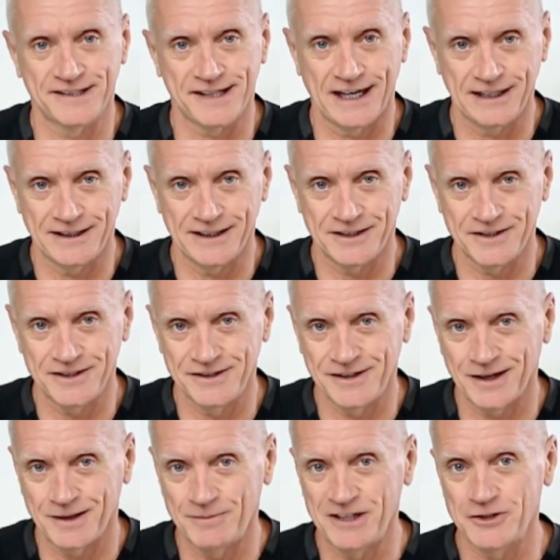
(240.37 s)
excited that she's
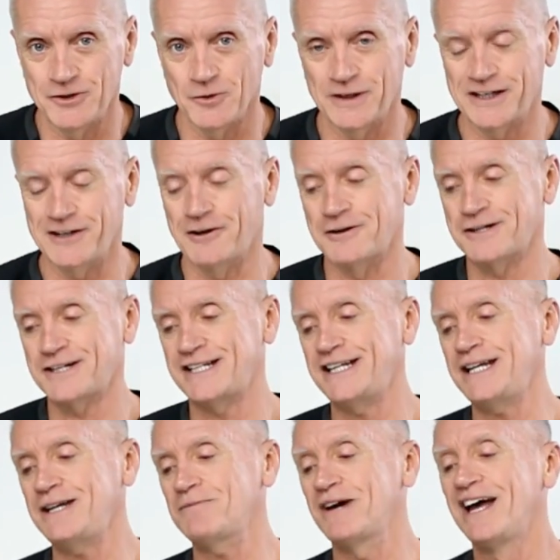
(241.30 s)
going to be joining our
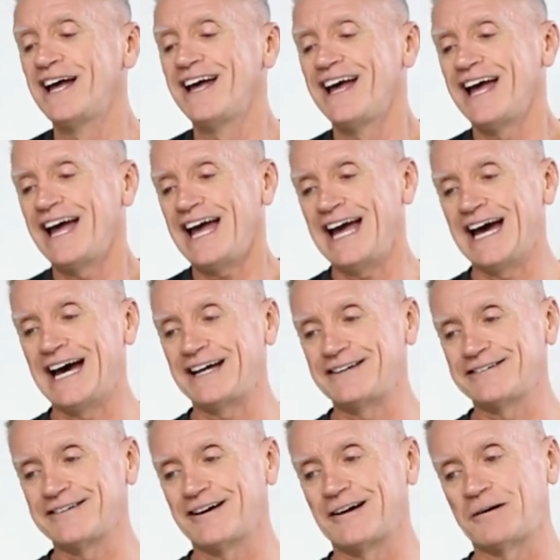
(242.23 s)
team.
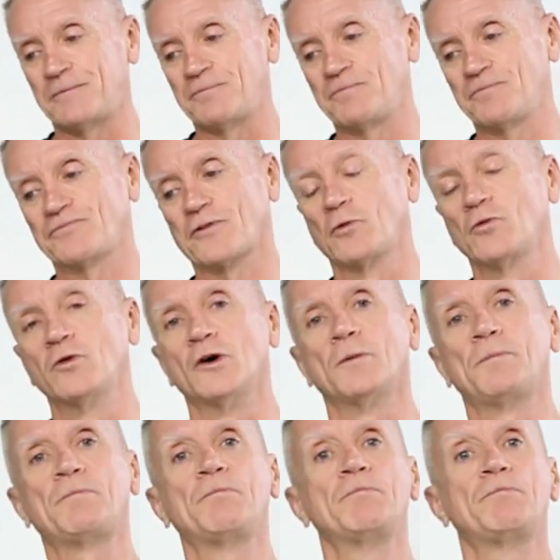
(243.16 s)
And um,
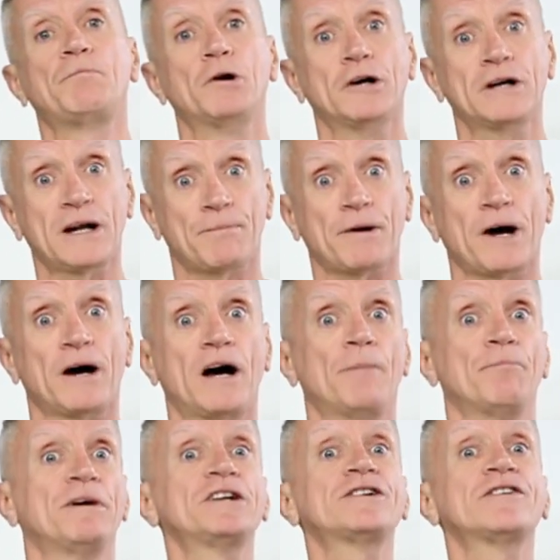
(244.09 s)
we'll put up
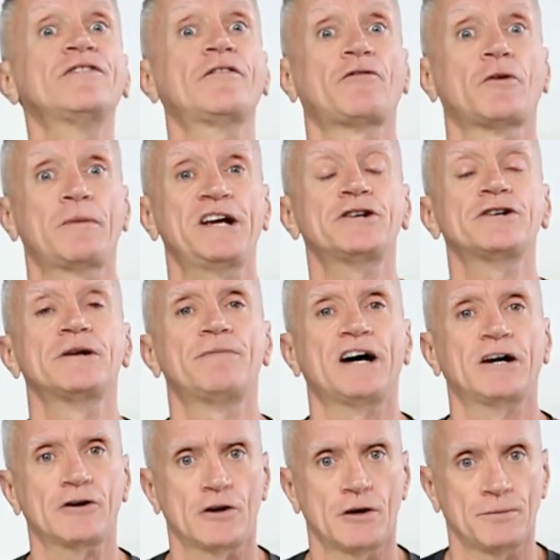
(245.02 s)
a bunch of information
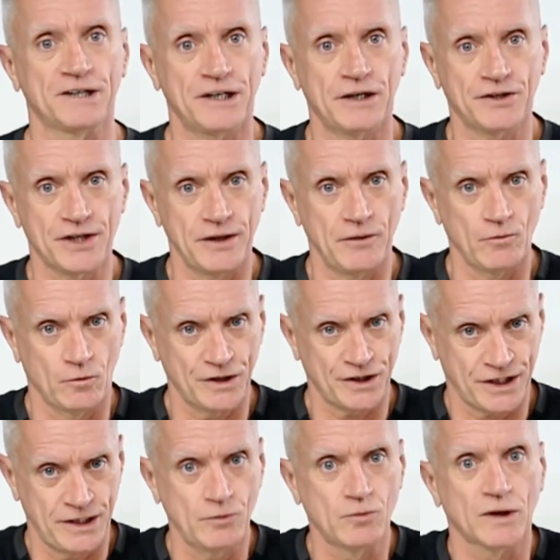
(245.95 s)
about her, but she,
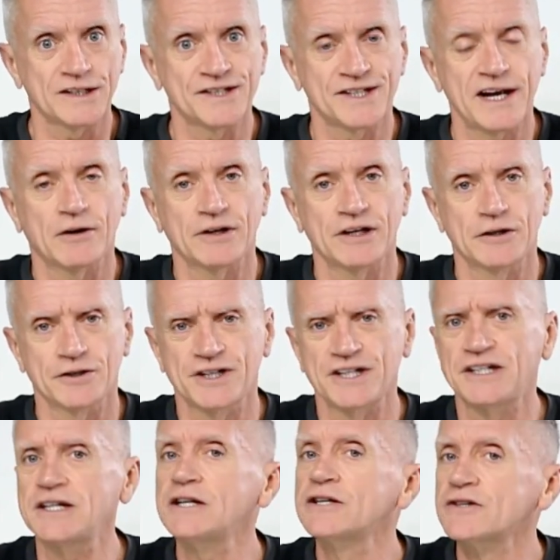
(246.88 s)
she was down here.
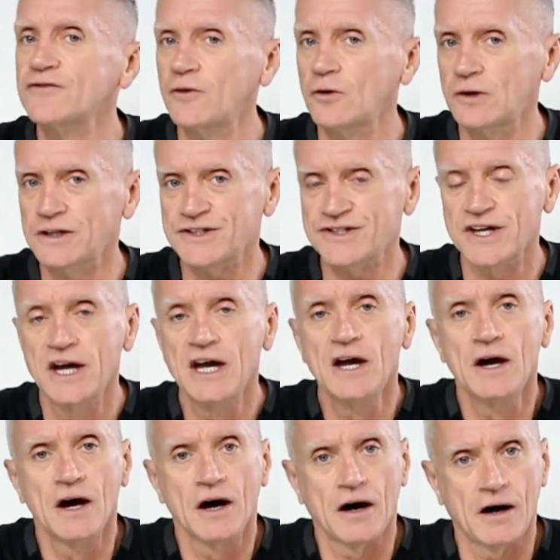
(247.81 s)
She teaches for us.
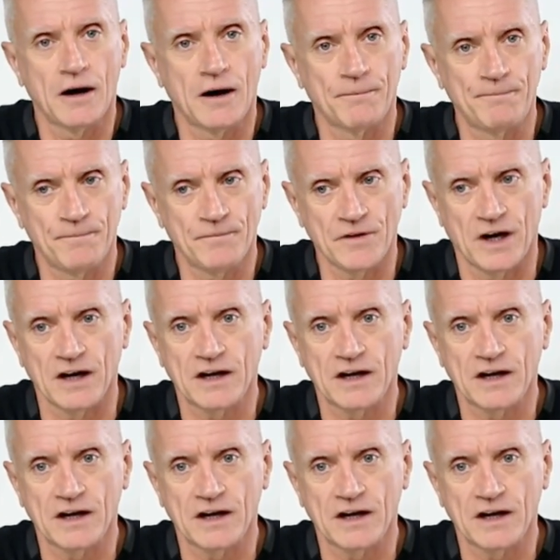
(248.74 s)
Um,